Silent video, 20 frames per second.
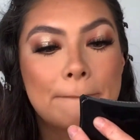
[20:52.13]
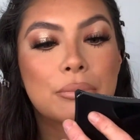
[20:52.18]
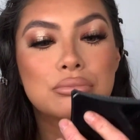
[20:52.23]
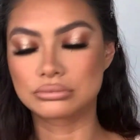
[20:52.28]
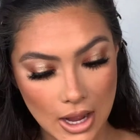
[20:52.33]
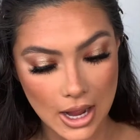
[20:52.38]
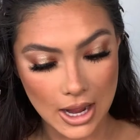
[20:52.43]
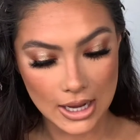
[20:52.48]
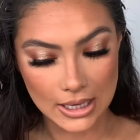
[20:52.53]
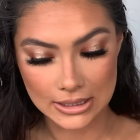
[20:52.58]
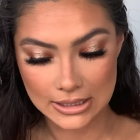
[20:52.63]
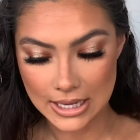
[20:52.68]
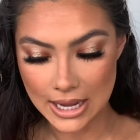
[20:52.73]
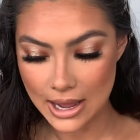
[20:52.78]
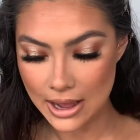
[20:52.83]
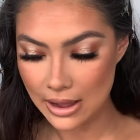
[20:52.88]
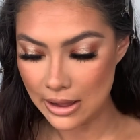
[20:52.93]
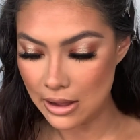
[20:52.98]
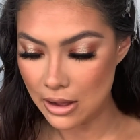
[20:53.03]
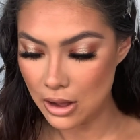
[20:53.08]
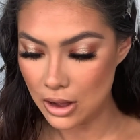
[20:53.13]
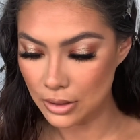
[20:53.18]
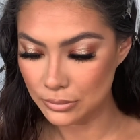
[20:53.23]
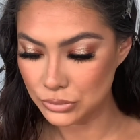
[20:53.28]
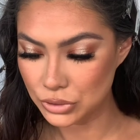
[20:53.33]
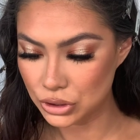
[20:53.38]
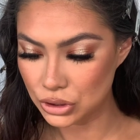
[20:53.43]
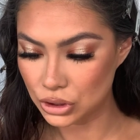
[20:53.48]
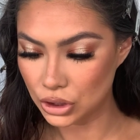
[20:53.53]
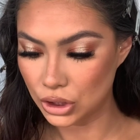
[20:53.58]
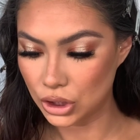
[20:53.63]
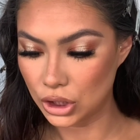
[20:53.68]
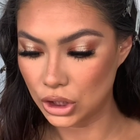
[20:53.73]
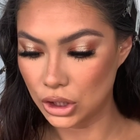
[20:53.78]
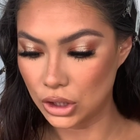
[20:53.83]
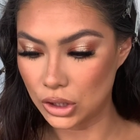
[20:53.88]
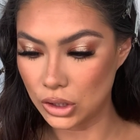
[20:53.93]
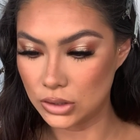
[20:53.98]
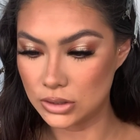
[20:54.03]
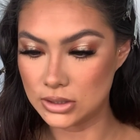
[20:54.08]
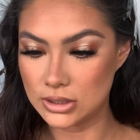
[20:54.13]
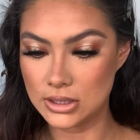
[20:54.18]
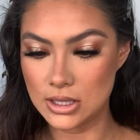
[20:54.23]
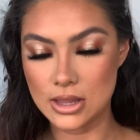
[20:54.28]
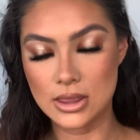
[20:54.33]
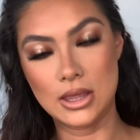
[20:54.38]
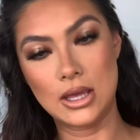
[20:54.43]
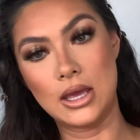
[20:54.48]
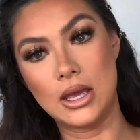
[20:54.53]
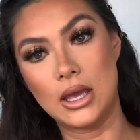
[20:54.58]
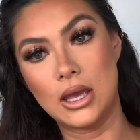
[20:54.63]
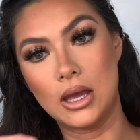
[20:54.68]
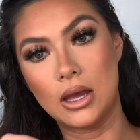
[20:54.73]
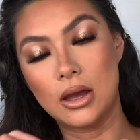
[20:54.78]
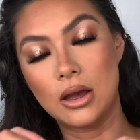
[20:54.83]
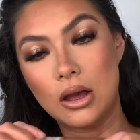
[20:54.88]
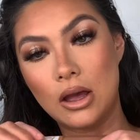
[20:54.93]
And now I'm just going to use the